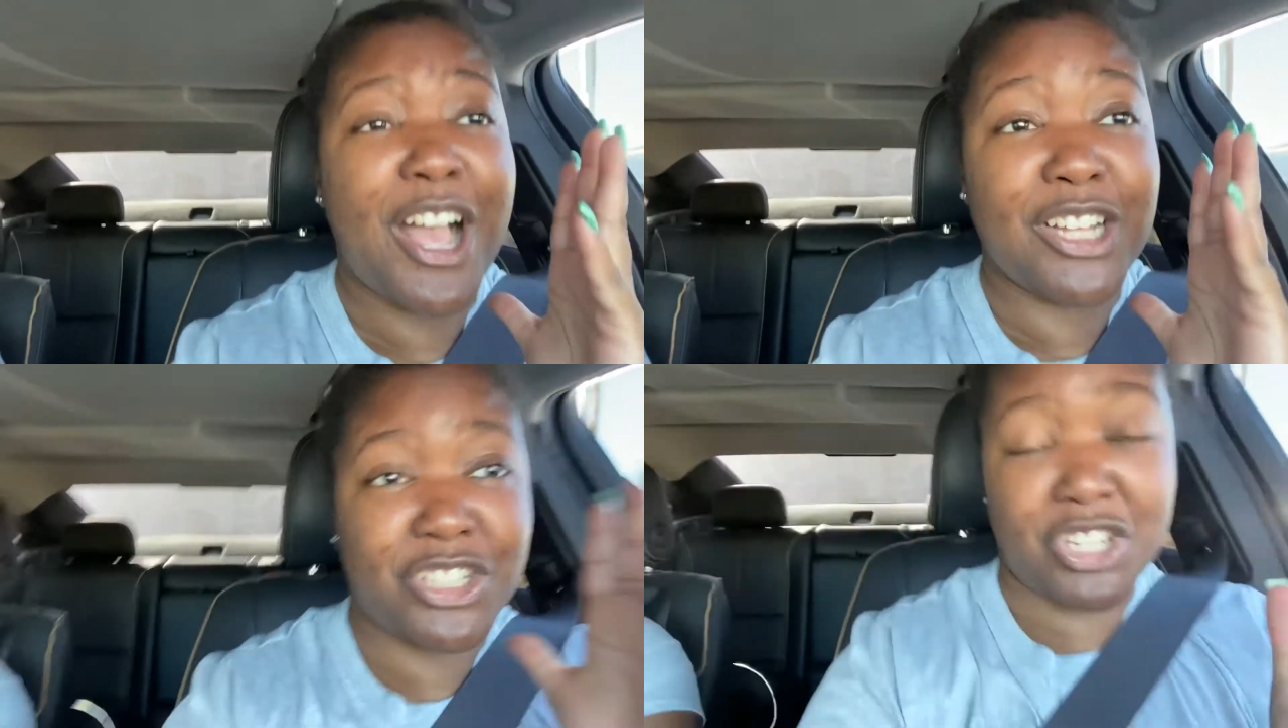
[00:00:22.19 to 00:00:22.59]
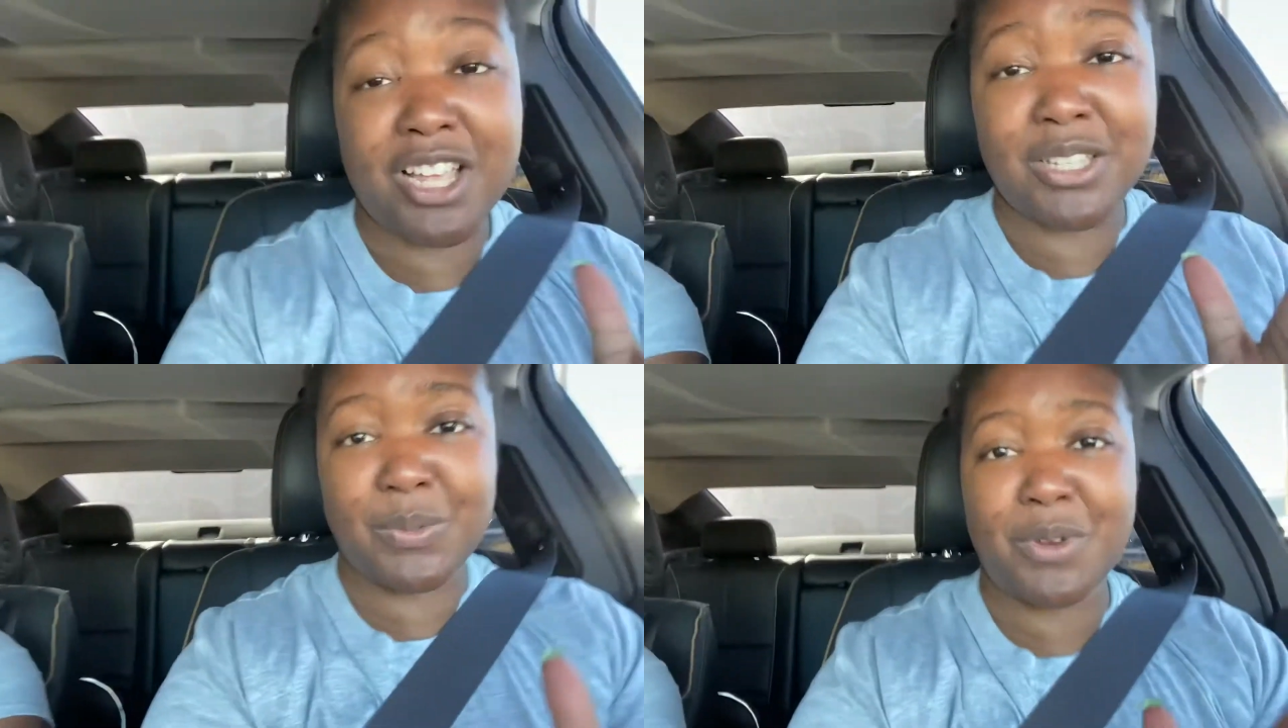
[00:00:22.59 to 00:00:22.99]
chest
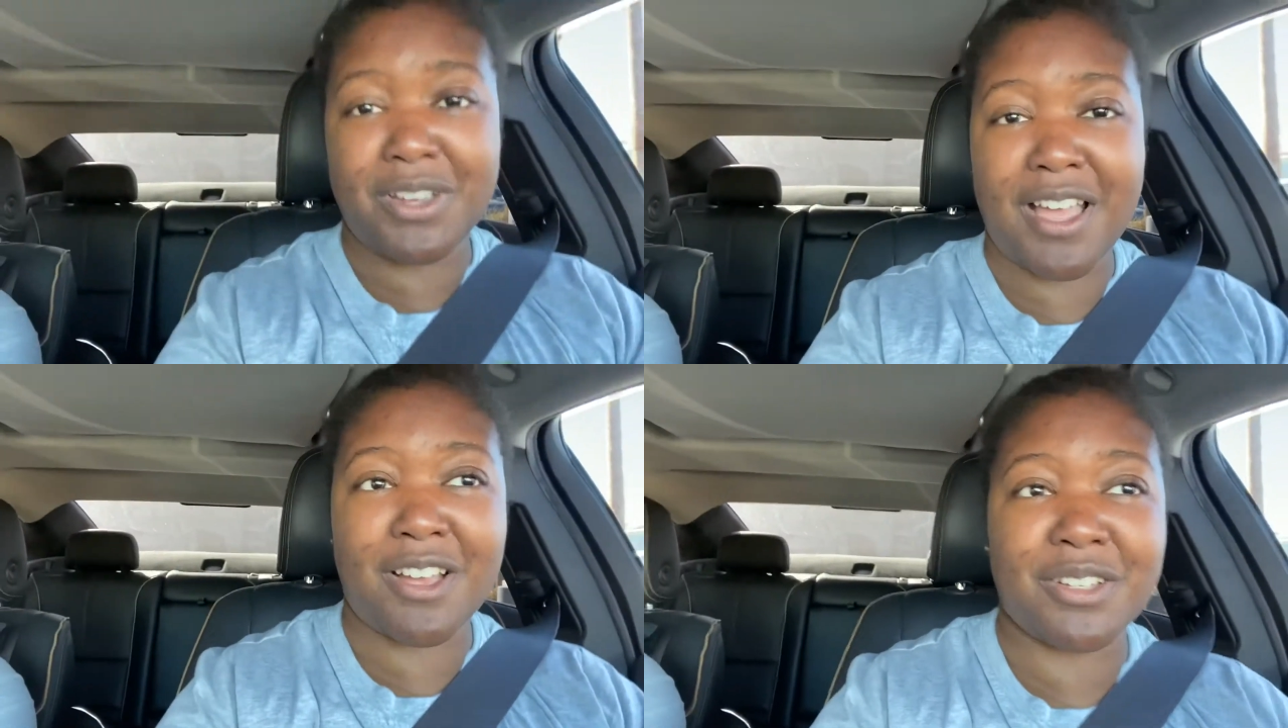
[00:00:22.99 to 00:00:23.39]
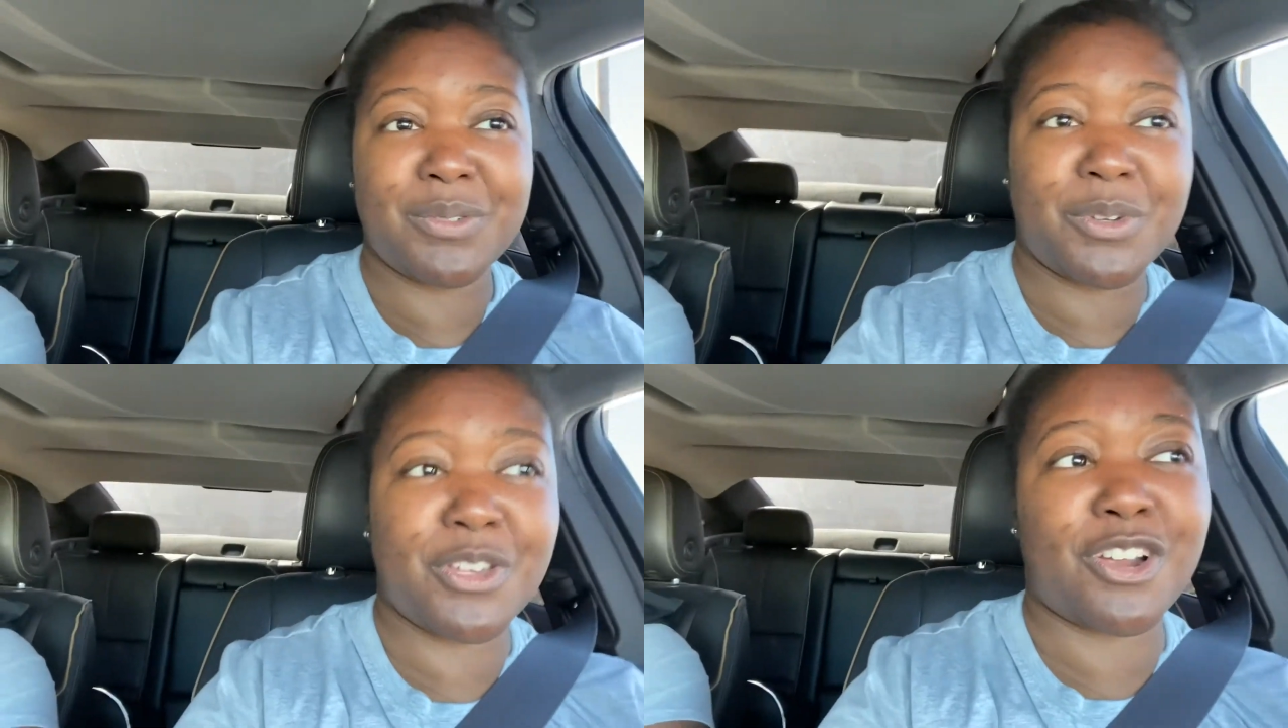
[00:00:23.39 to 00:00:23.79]
workouts with
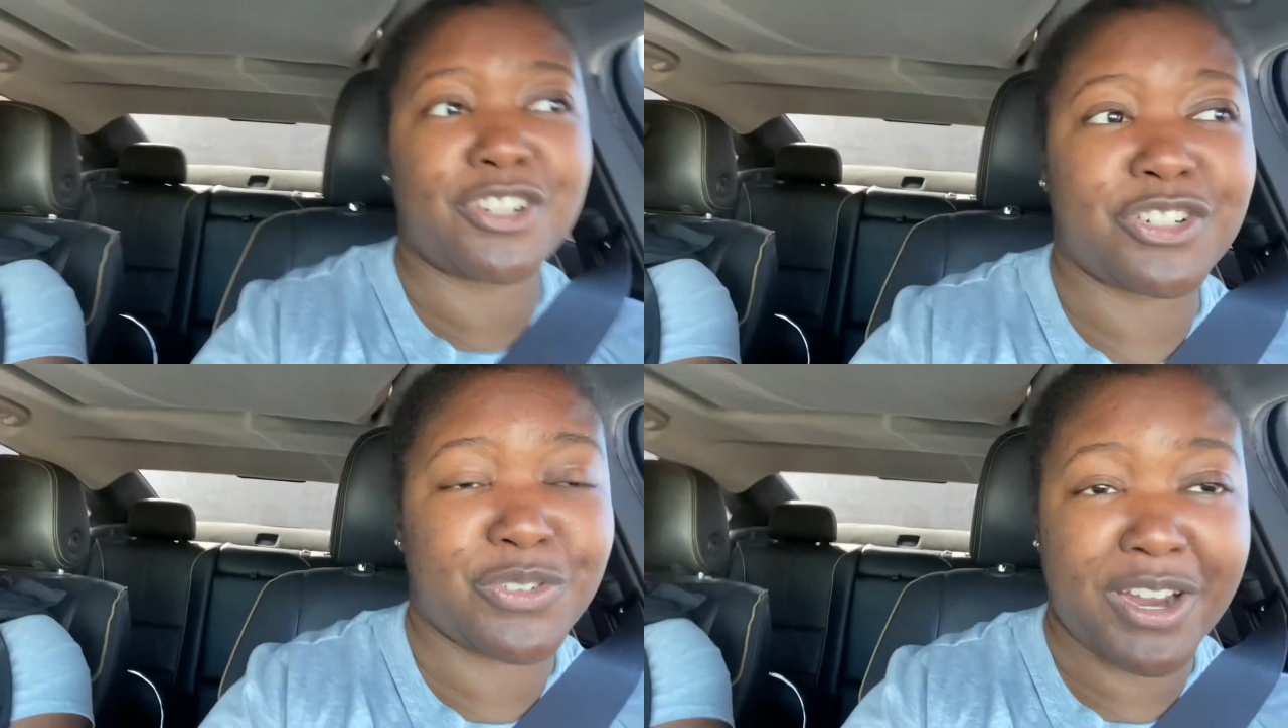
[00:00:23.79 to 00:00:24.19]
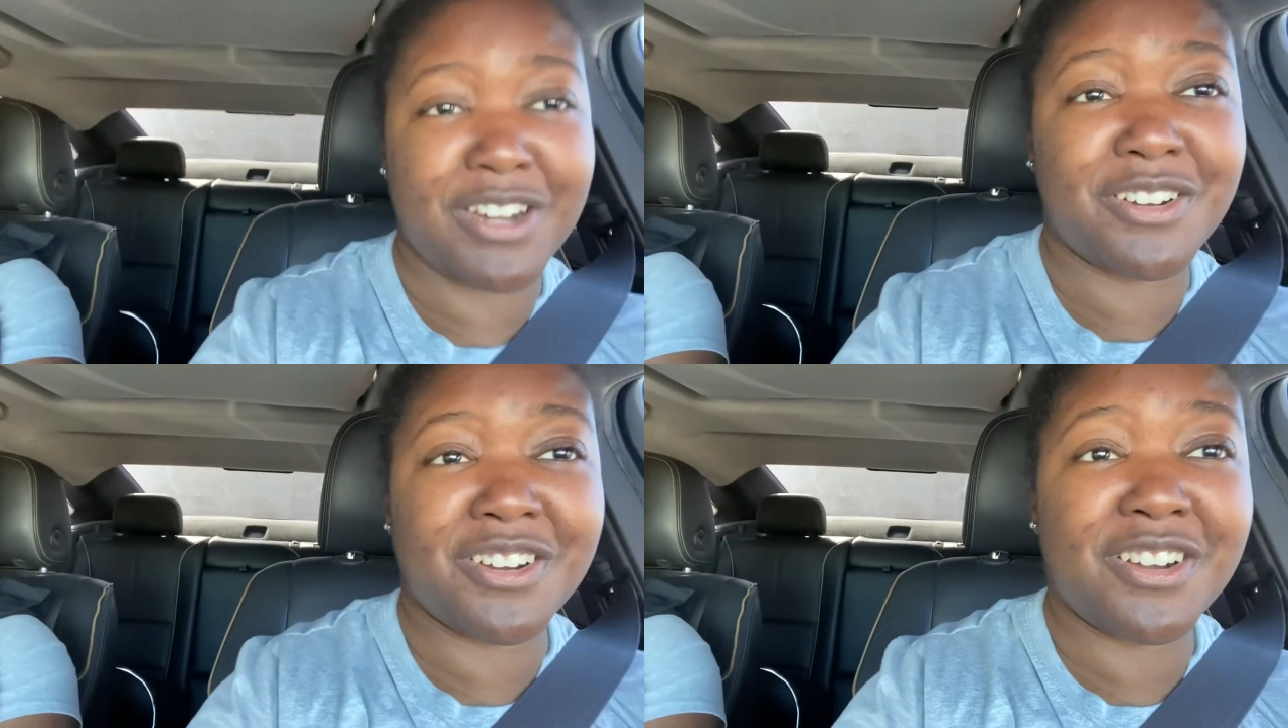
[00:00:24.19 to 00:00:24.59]
our
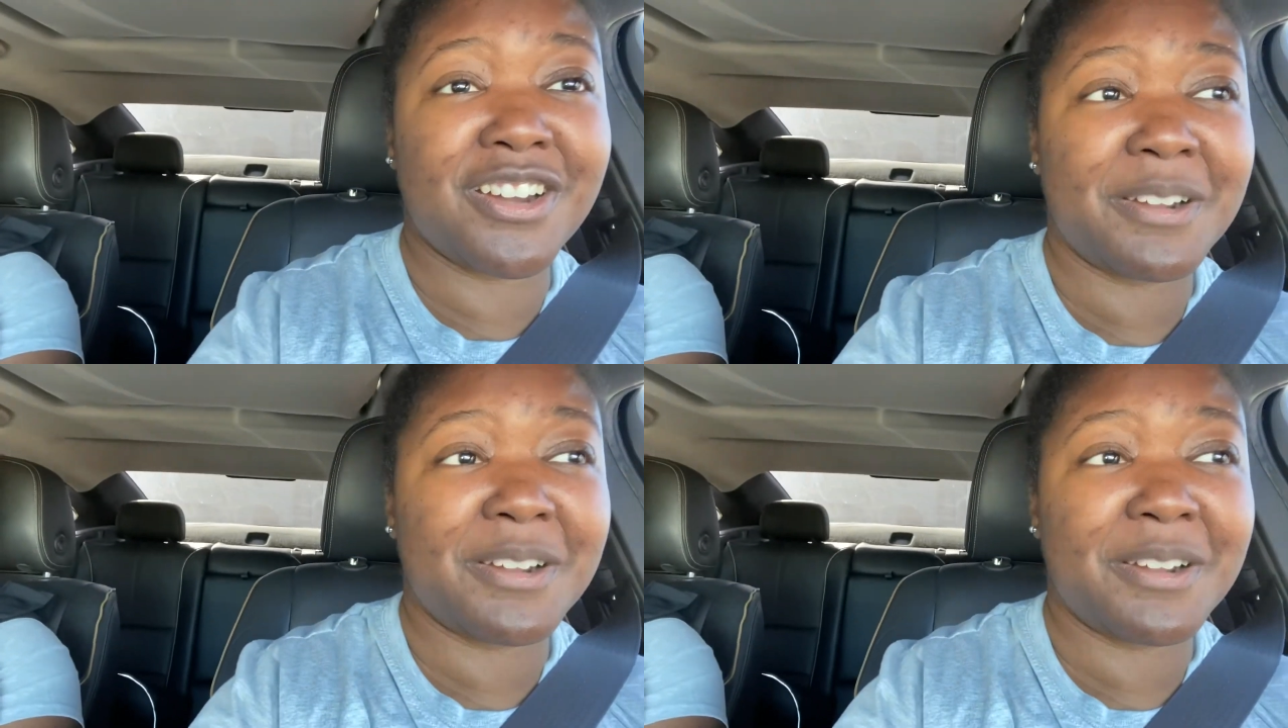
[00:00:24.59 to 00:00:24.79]
trainer.